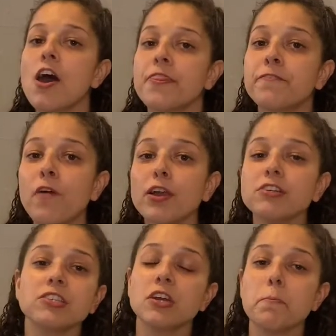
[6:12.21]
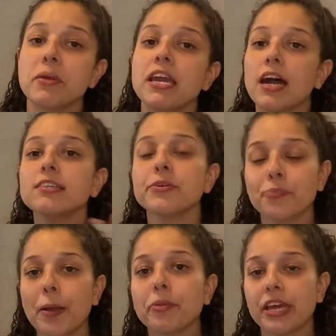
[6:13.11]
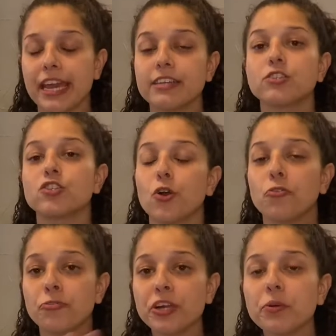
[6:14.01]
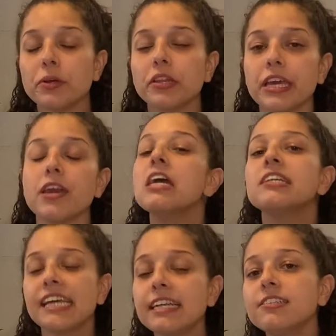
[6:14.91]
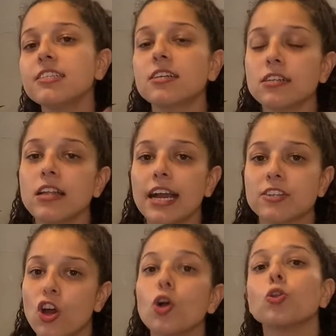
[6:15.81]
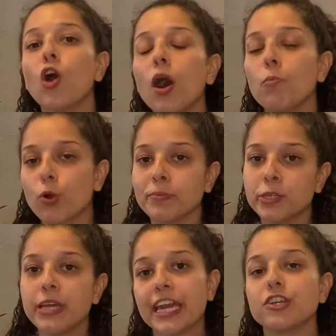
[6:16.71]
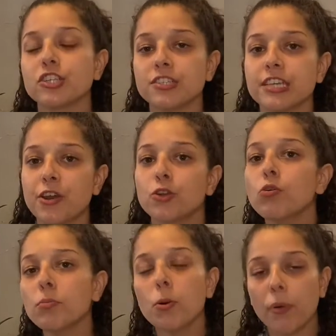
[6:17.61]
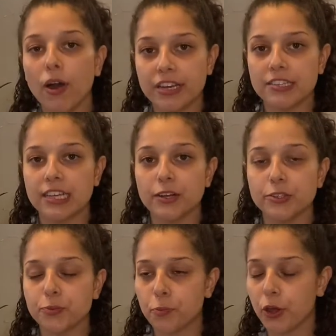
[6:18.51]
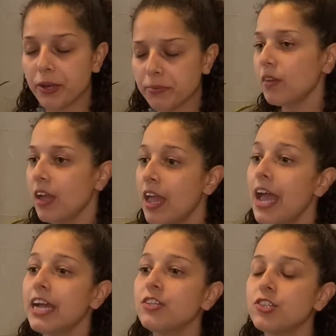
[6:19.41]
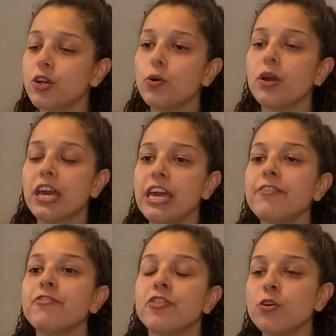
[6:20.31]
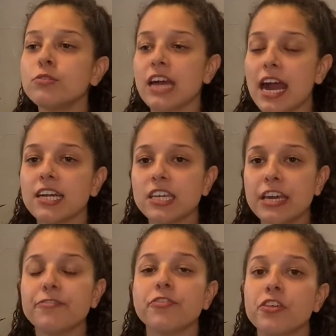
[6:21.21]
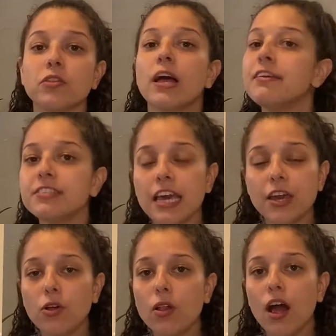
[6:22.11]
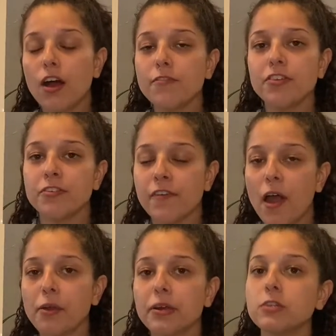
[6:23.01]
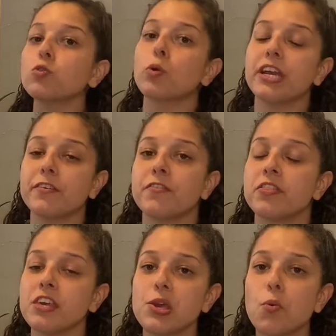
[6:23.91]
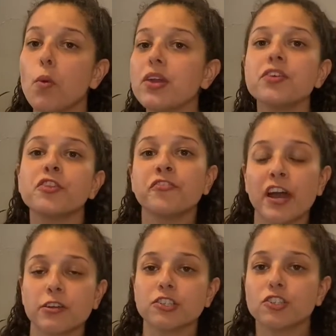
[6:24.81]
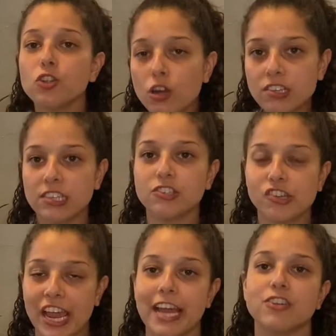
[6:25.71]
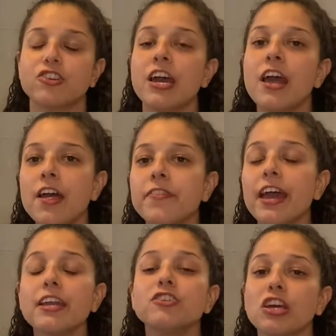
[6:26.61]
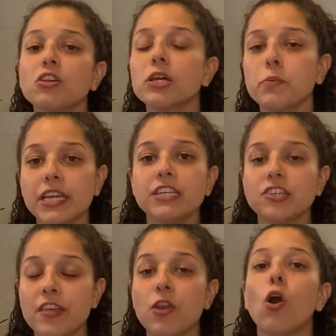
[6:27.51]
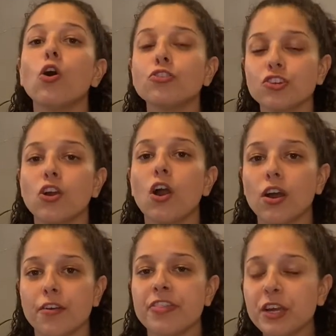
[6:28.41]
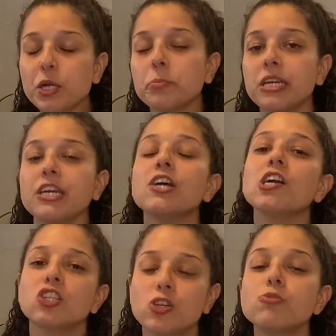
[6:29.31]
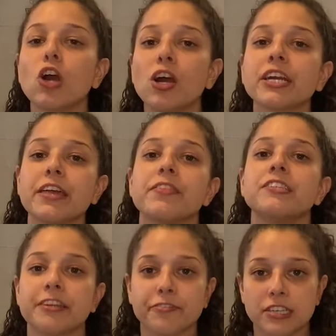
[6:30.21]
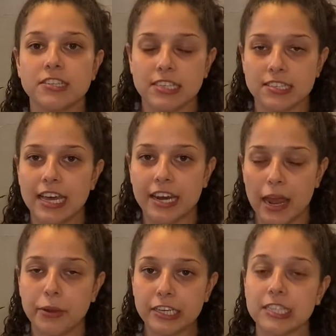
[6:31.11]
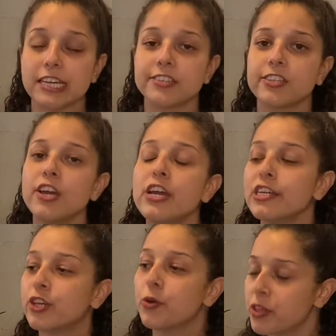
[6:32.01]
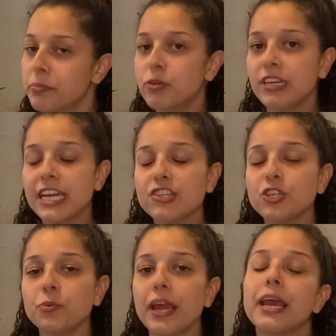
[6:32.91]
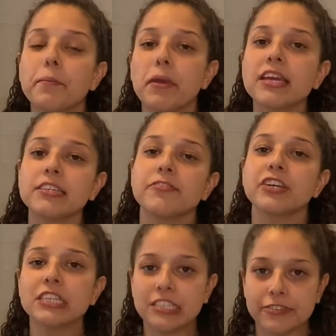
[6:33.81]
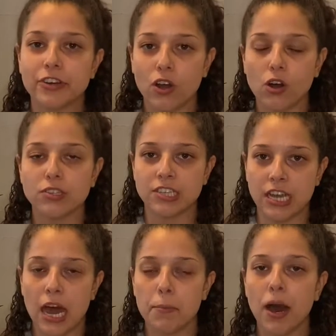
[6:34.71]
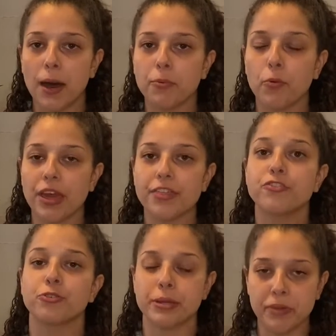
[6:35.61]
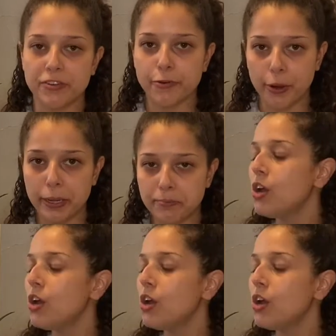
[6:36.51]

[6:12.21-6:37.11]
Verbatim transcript: the virus, because it replicates so frequently, tends to collect a lot more mutations than our normal body cells would. And so if those if the life cycle of the virus or if the way that the virus looks has changed, then generally we need to then alter our therapy to target the differences that now exist. So the mutation rate makes it very difficult to come up with treatment for it.